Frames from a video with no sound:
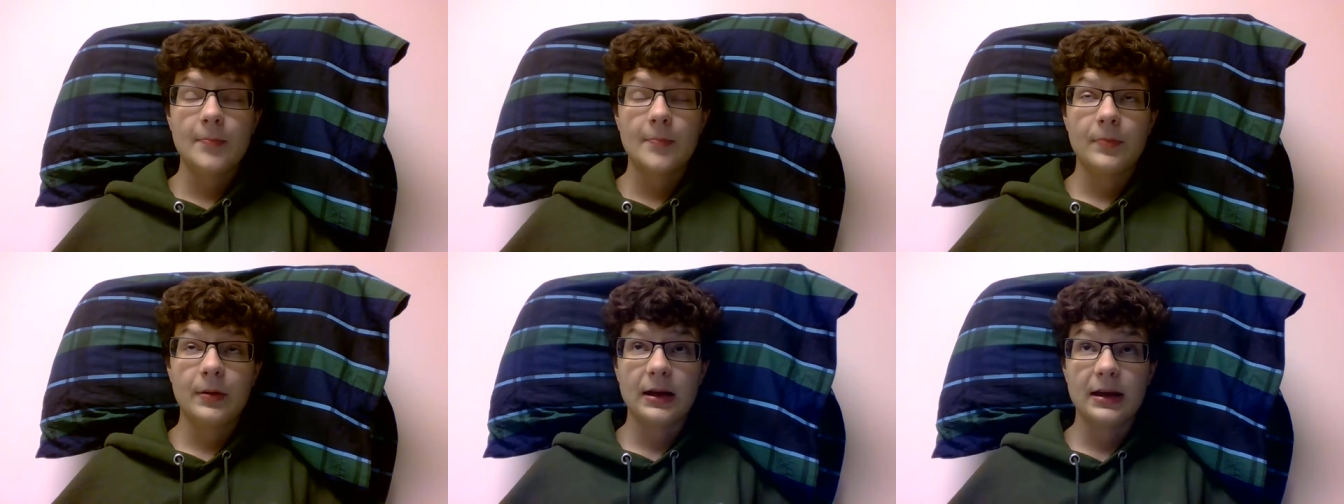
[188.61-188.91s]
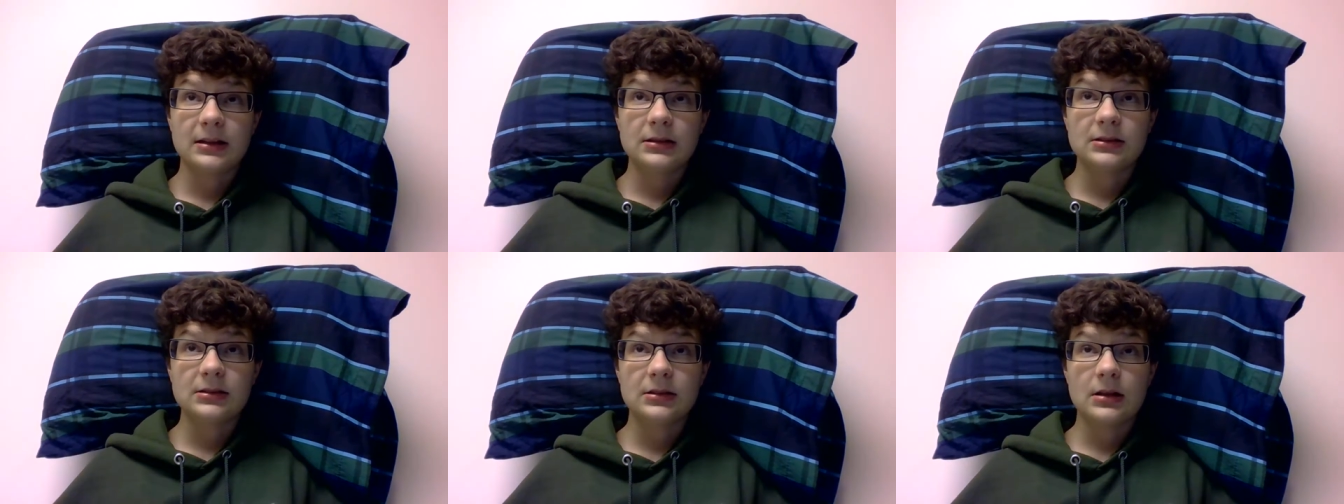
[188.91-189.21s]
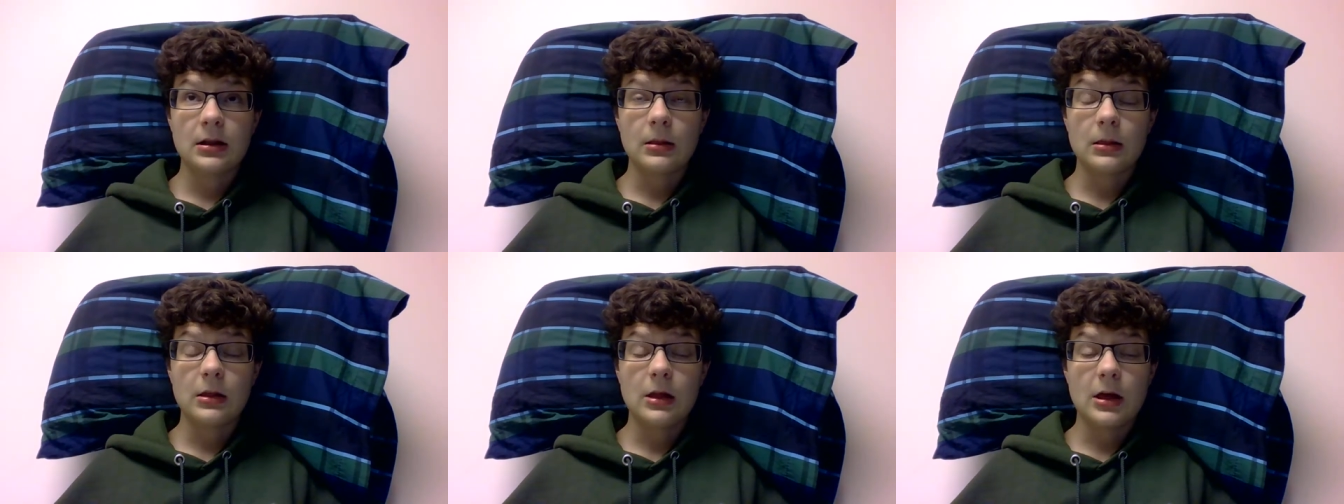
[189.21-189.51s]
But
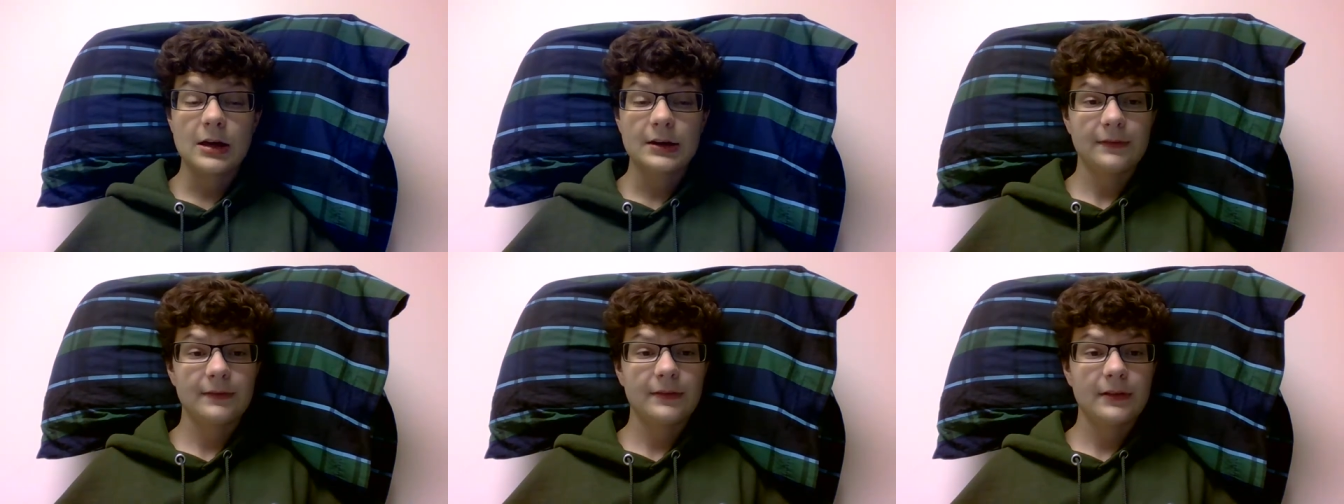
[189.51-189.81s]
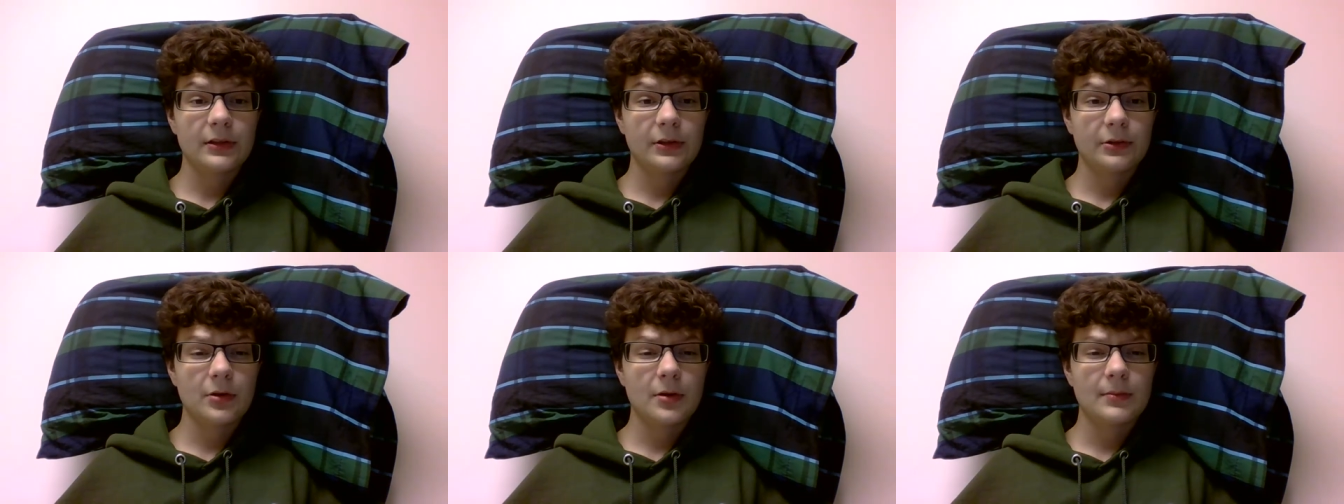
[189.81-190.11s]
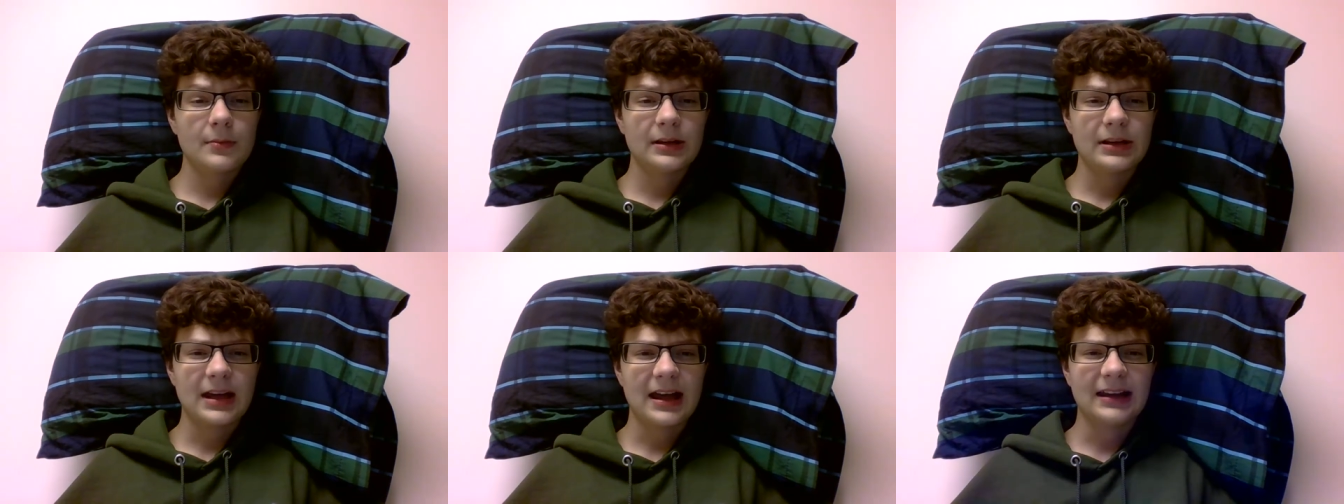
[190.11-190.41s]
a lot of the other
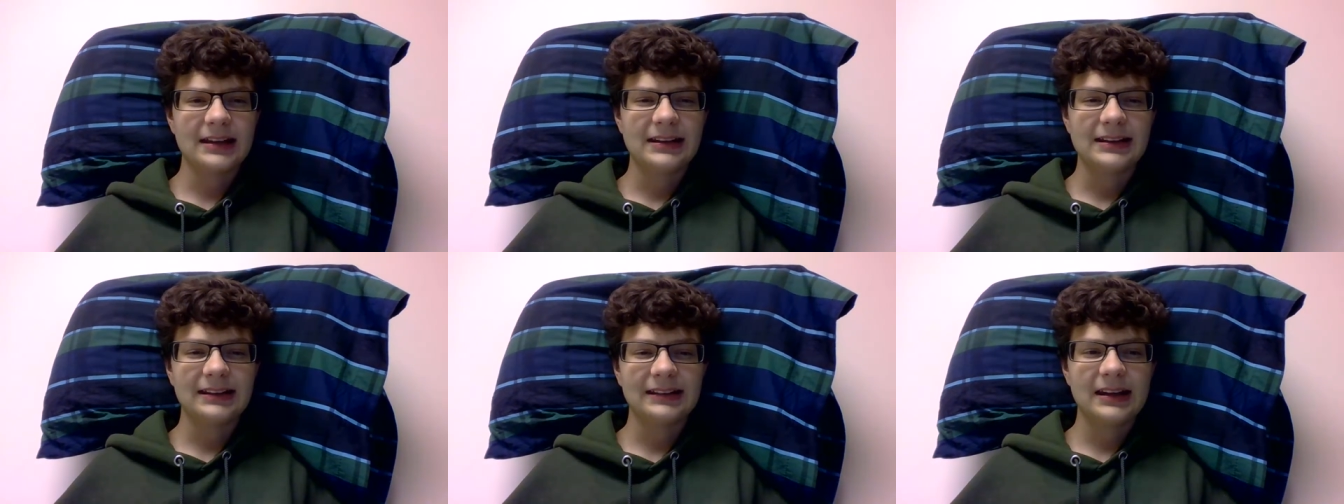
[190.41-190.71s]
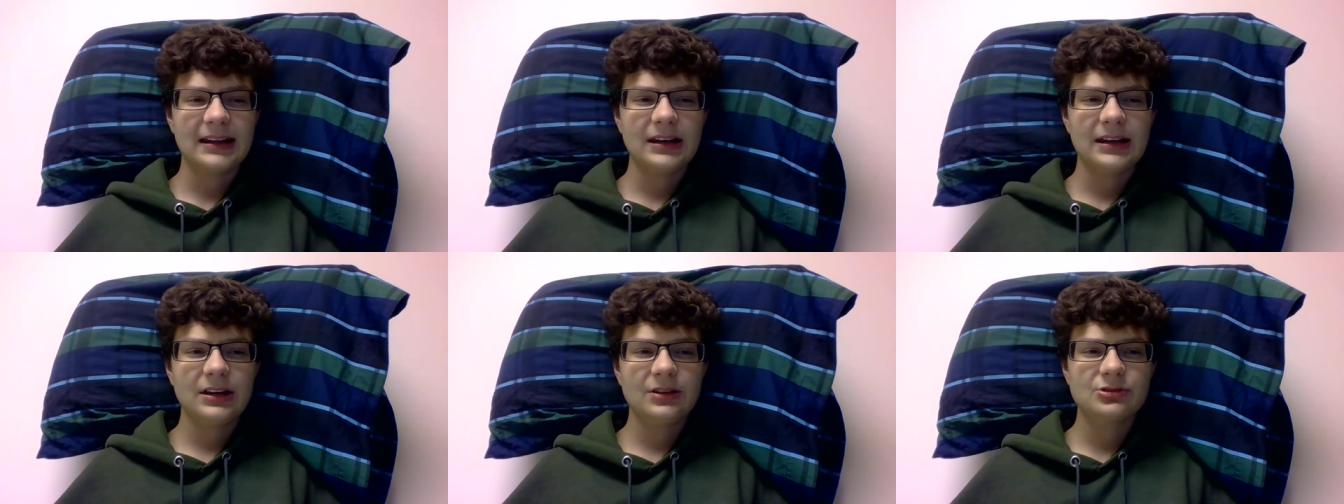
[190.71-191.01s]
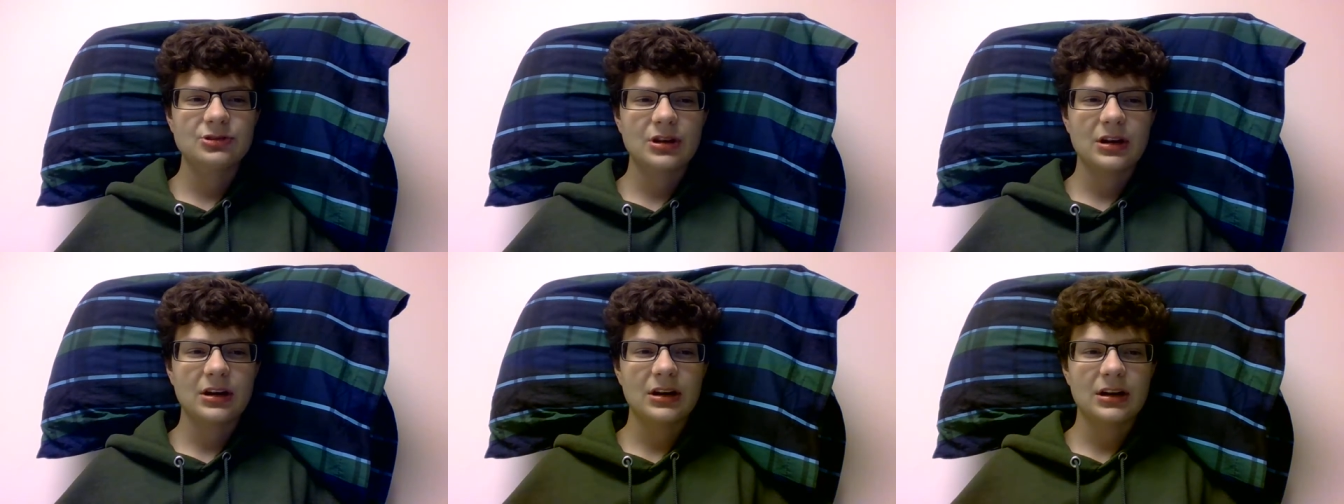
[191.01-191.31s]
women Heidi's
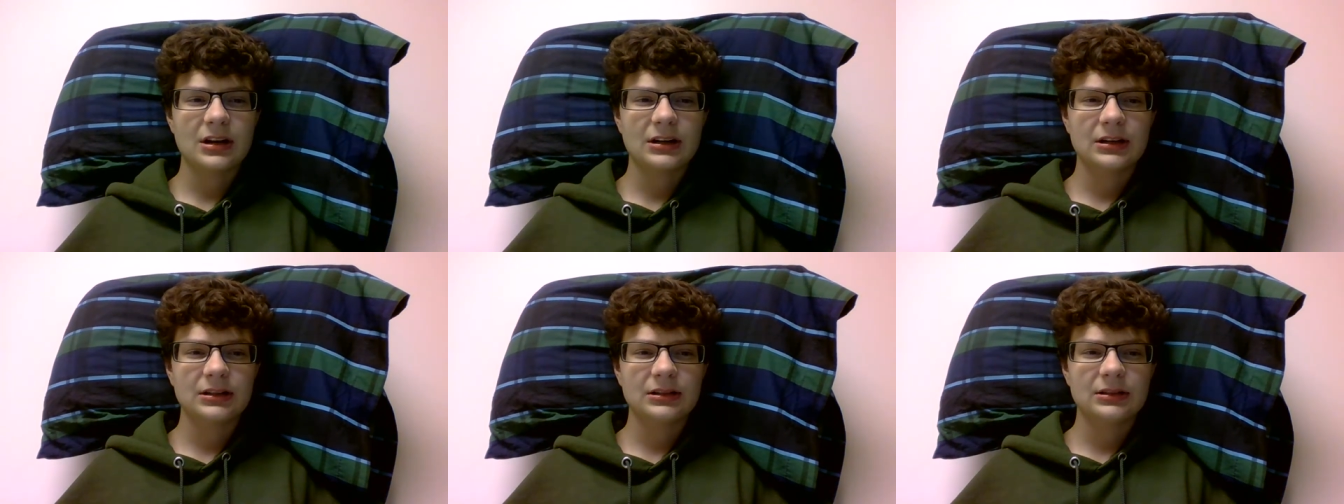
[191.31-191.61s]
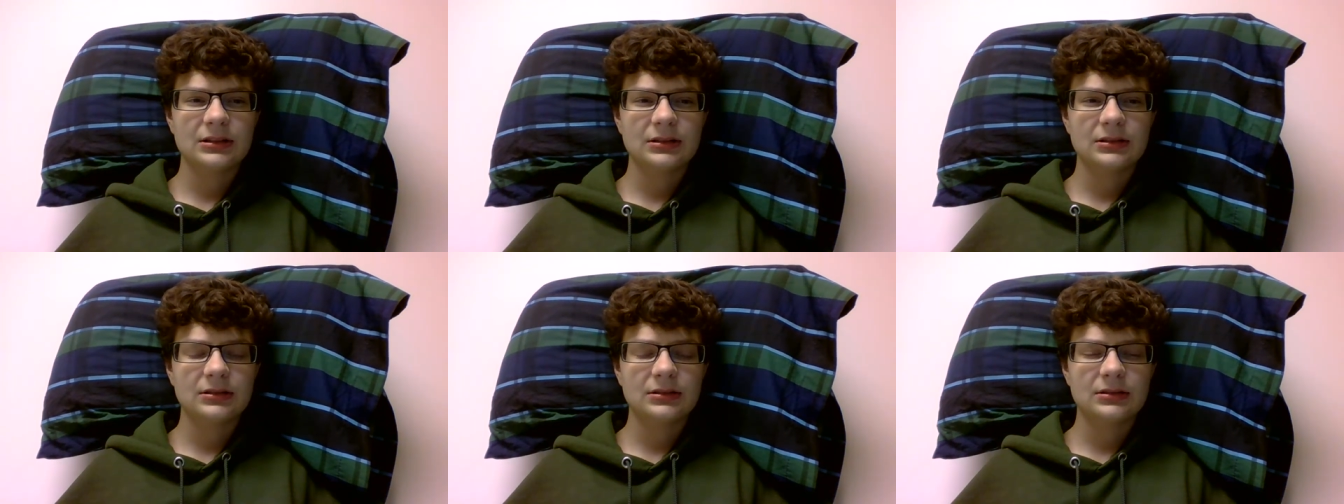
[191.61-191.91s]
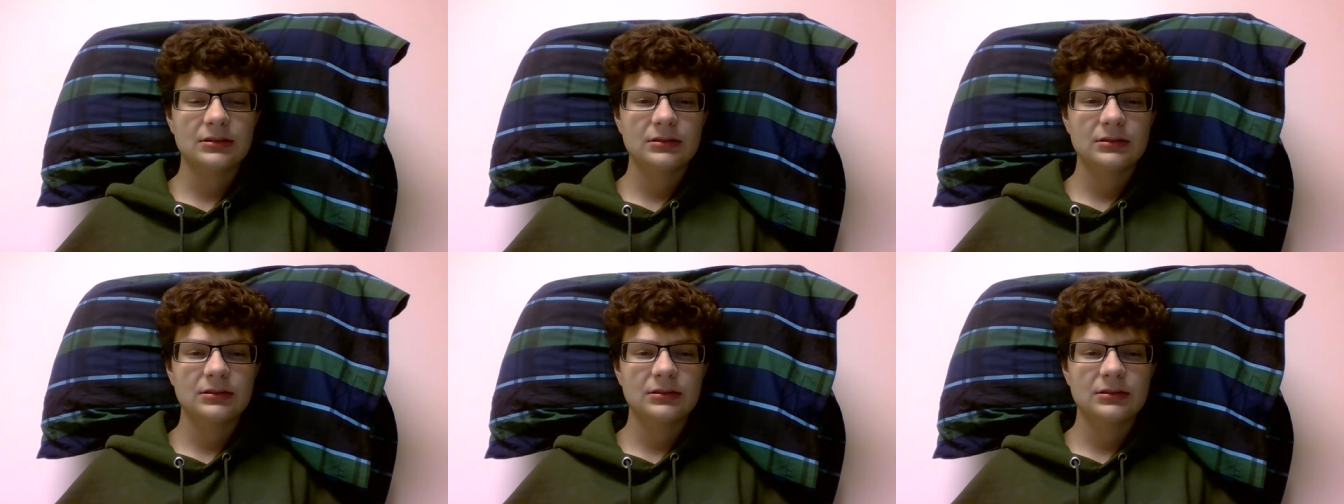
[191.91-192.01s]
age are